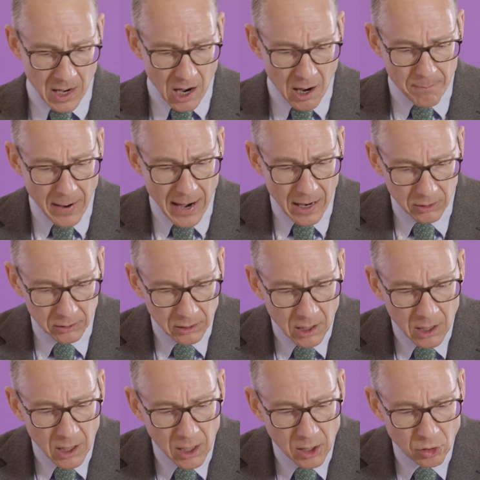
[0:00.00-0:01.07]
about
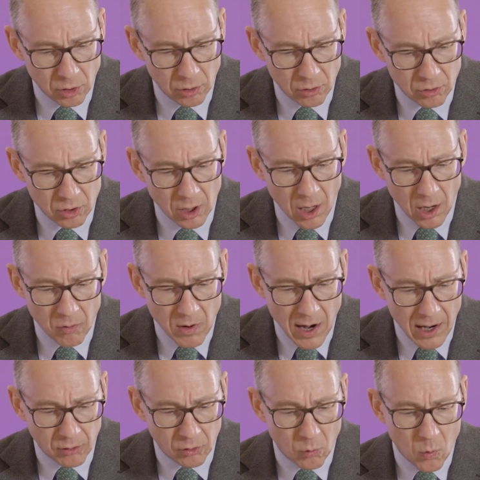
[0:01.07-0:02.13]
issues
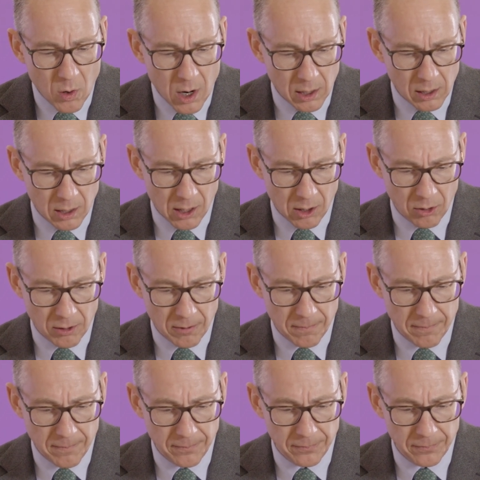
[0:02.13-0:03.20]
around workload,
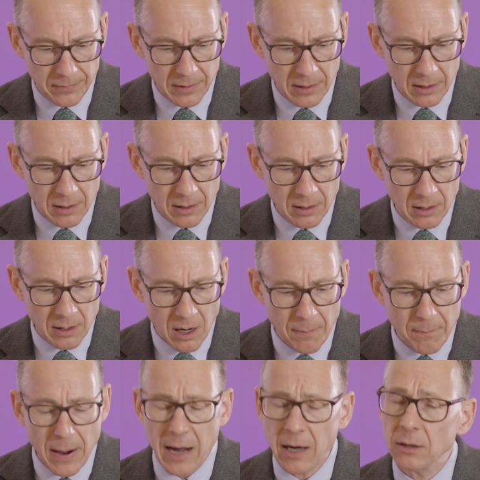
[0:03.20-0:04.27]

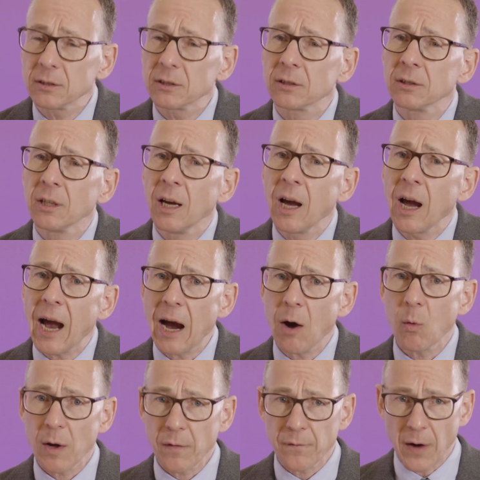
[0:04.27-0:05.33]
about how
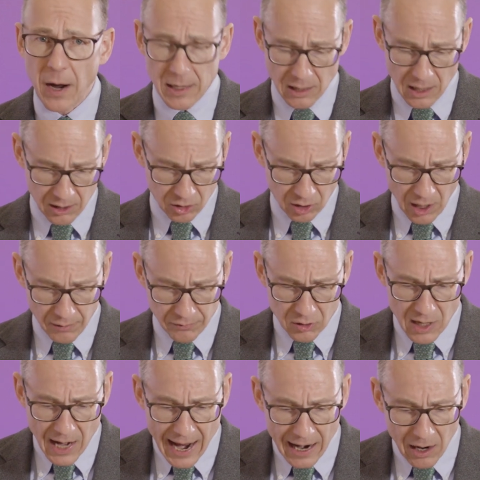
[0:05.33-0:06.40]
we find ourselves
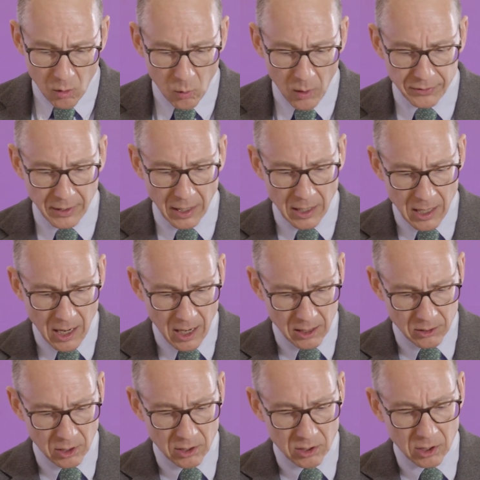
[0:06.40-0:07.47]
now with the
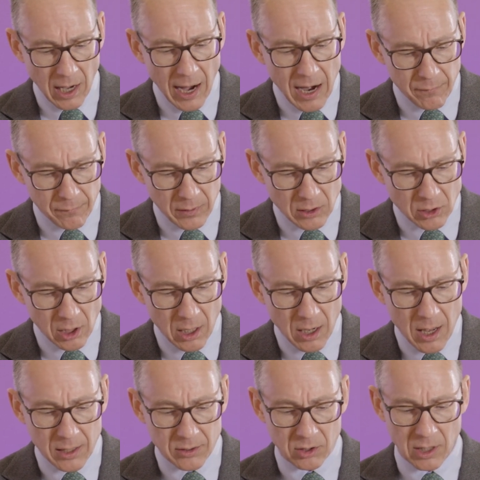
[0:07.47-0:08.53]
largest average
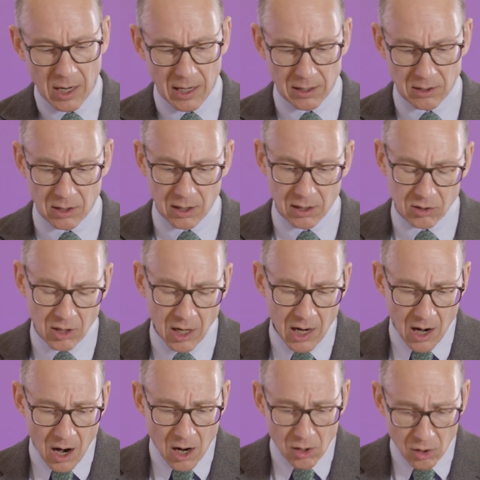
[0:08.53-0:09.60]
class sizes
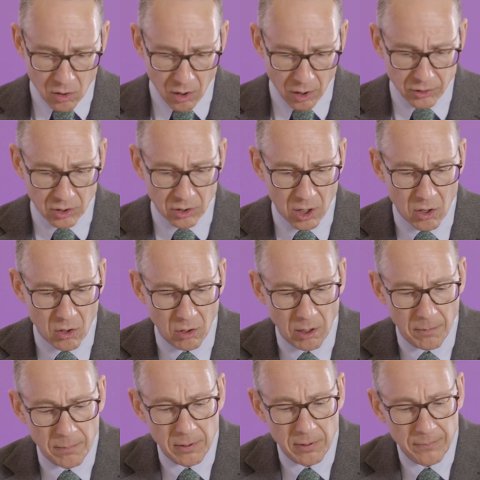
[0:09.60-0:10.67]
across
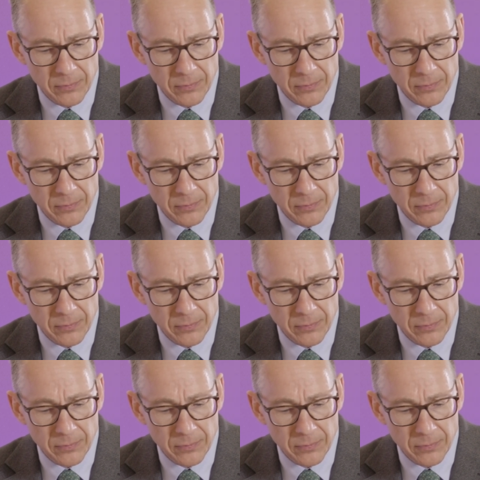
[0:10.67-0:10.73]
Europe,